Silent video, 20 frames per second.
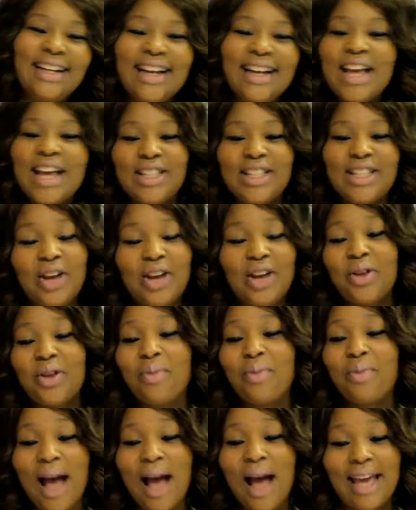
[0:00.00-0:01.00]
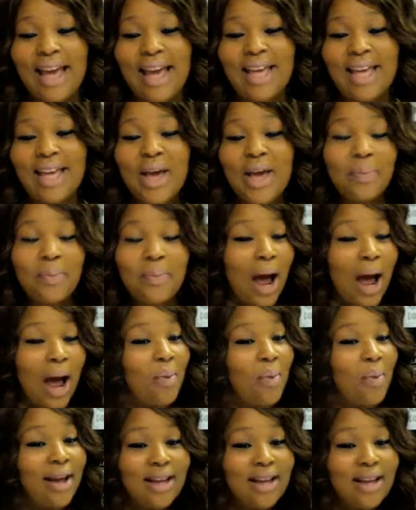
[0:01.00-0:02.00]
No, you're right. But I'm
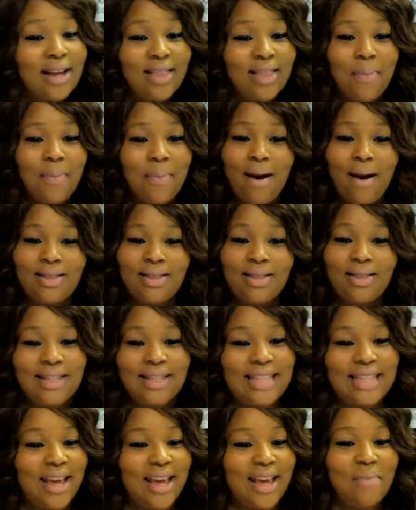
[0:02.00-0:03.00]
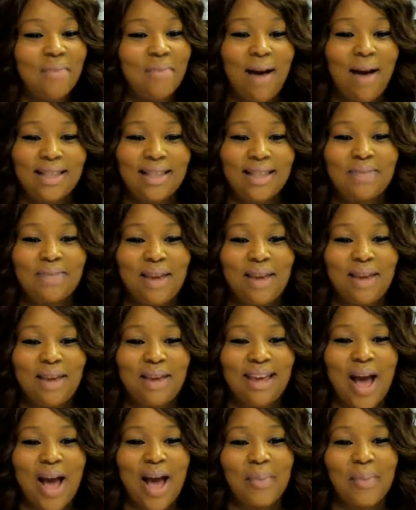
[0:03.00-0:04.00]
waiting on that person to inbox
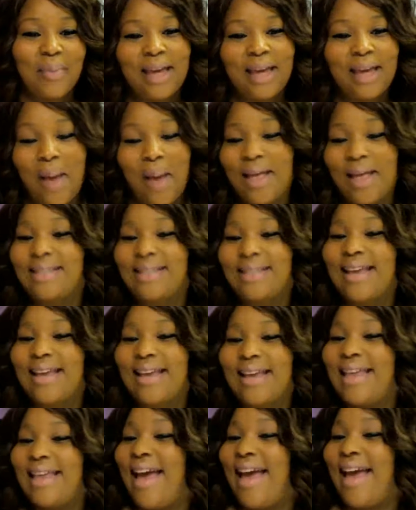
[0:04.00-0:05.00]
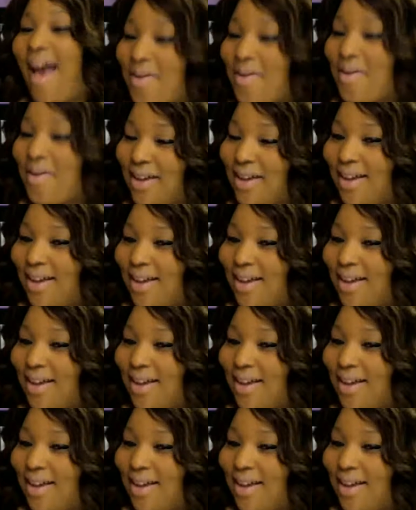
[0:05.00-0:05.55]
me. I mean, I'm not saying they haven't.